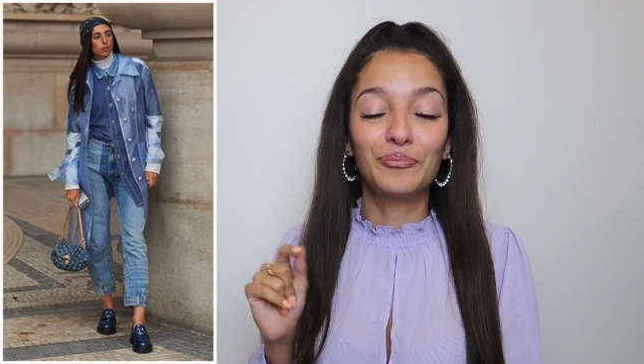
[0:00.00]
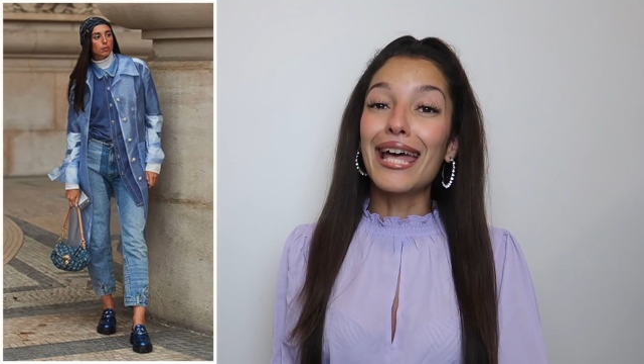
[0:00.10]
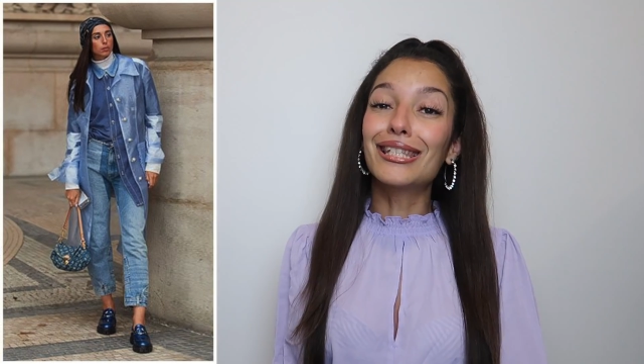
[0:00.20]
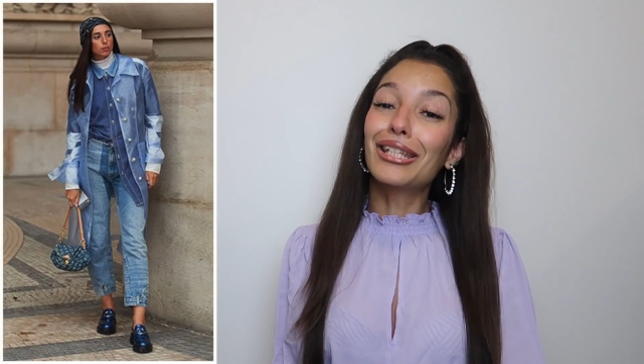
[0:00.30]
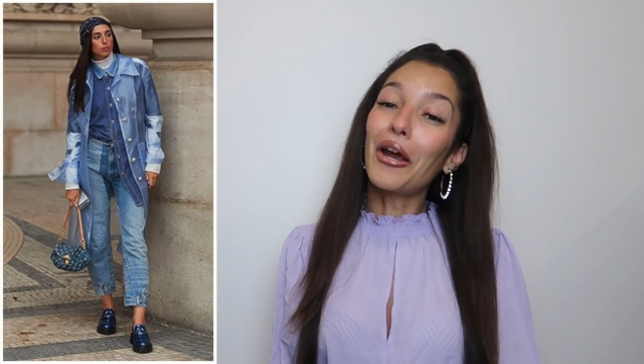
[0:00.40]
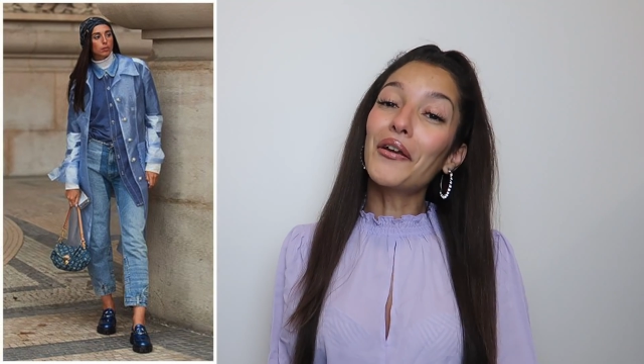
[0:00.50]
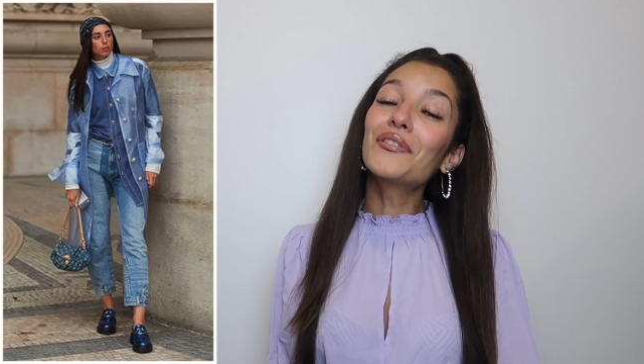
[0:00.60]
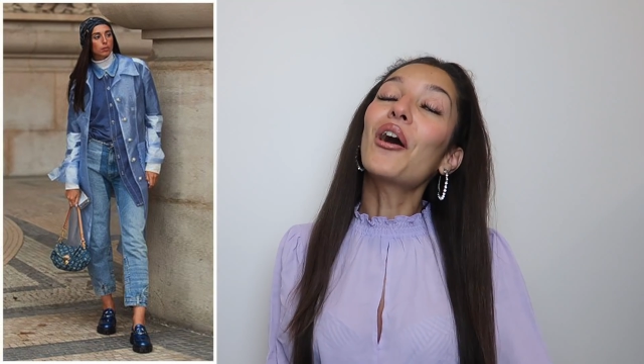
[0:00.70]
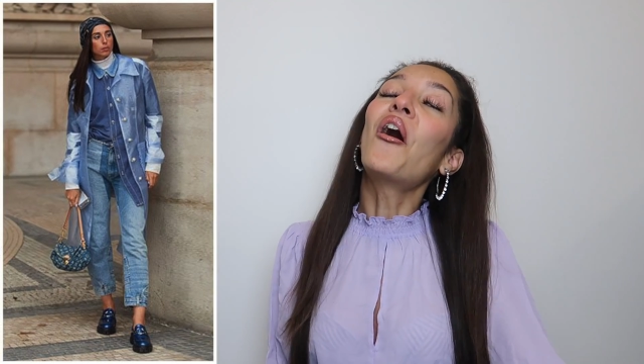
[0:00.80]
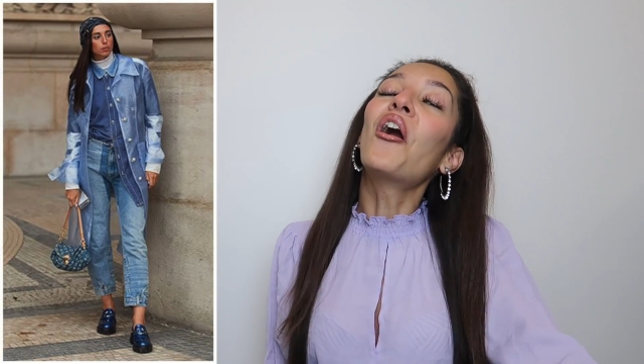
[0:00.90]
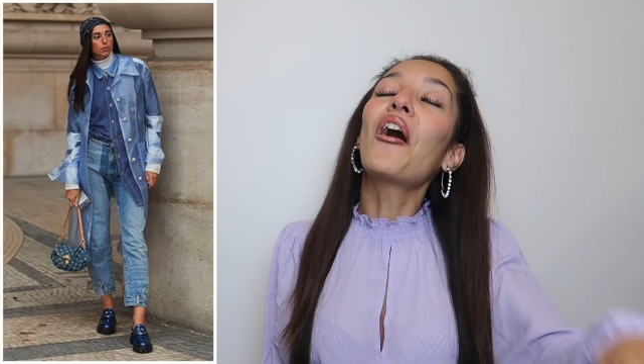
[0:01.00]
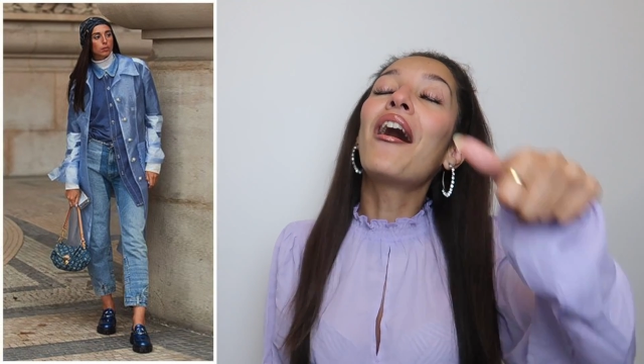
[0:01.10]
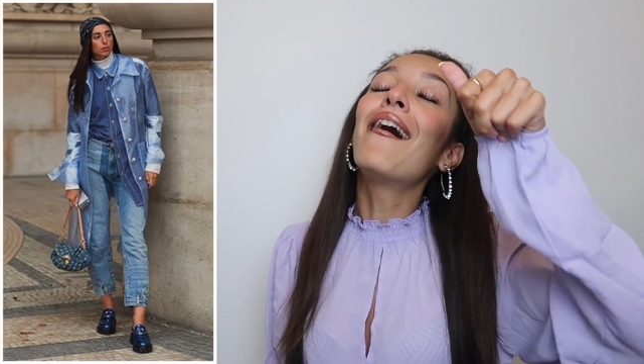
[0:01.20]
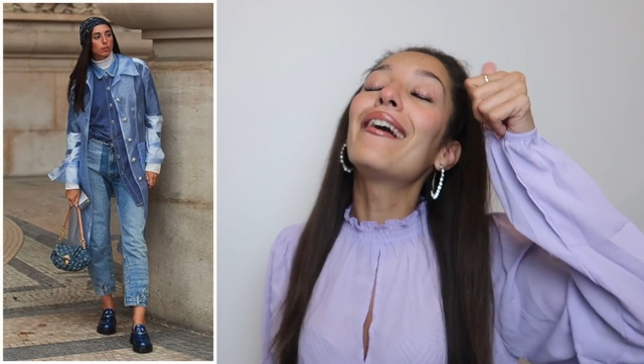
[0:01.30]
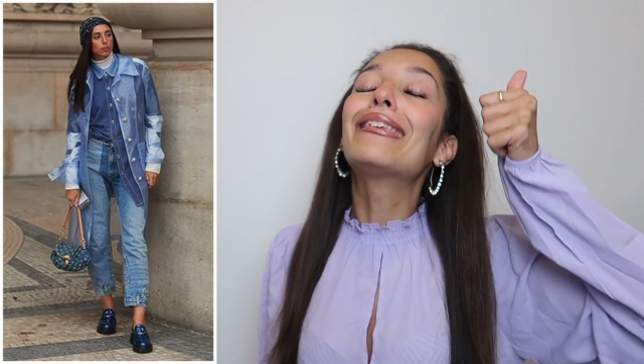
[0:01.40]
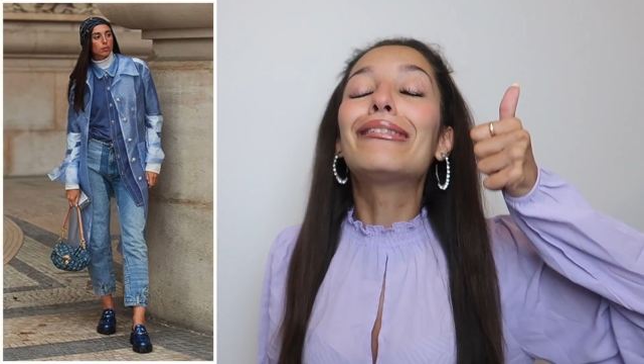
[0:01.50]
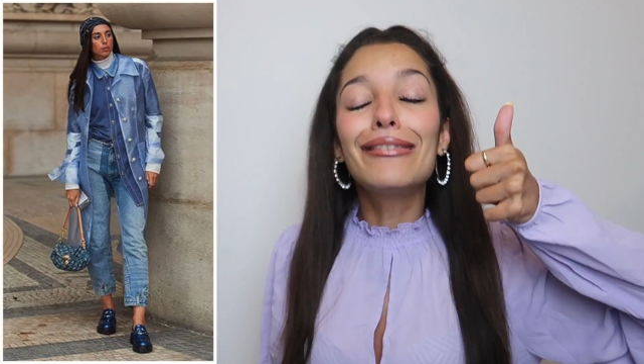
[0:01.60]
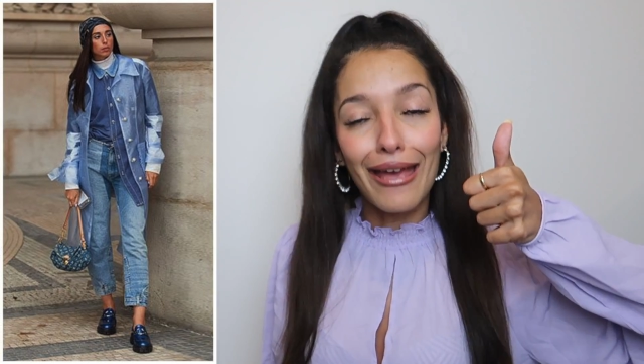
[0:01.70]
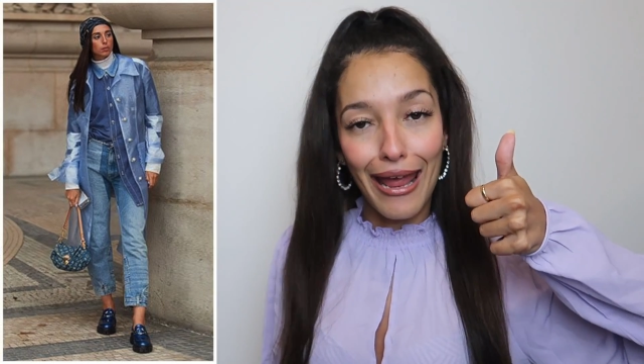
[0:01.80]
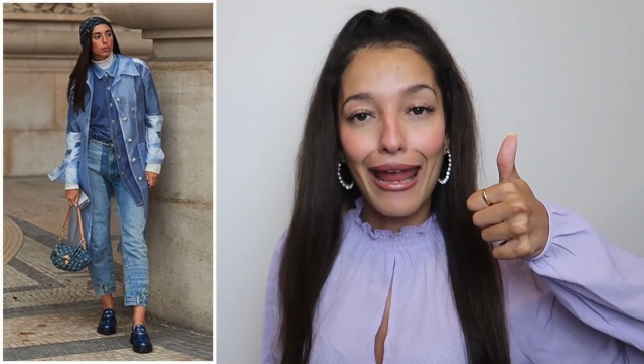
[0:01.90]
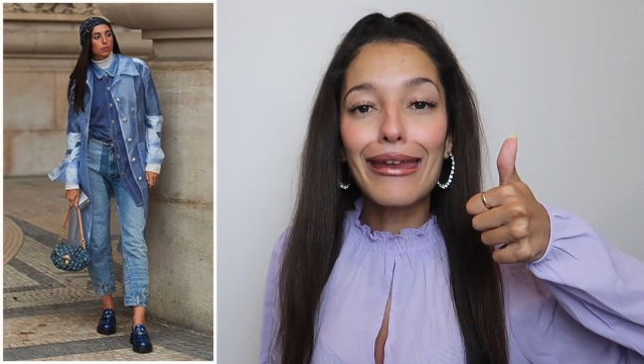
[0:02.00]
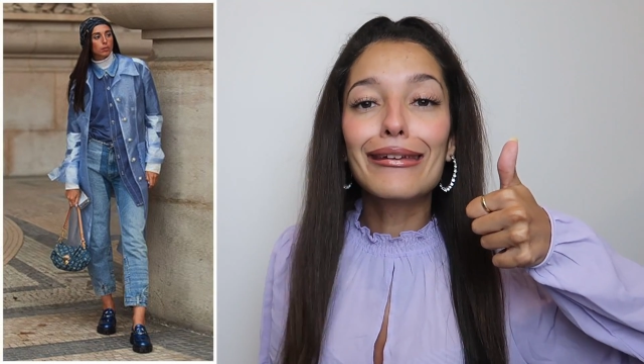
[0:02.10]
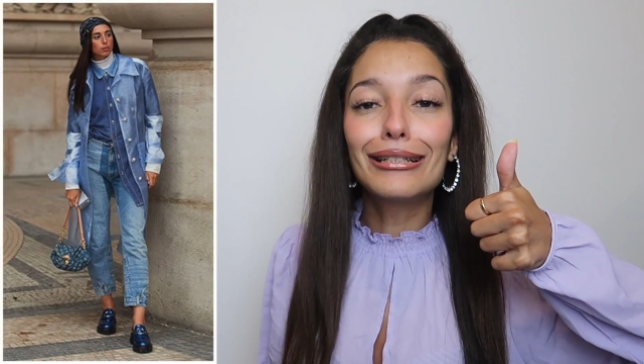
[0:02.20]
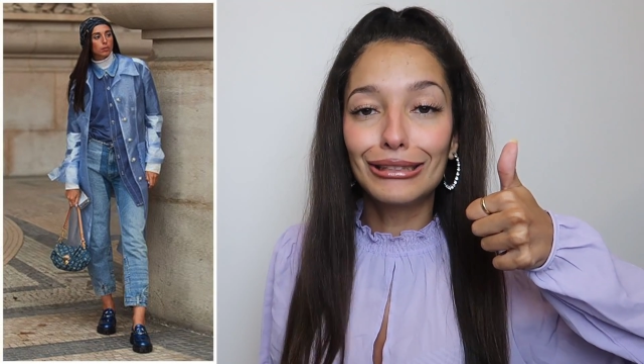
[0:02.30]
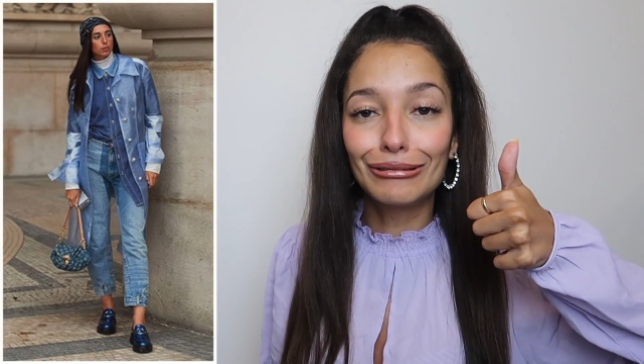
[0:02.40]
Headscarves are a yay.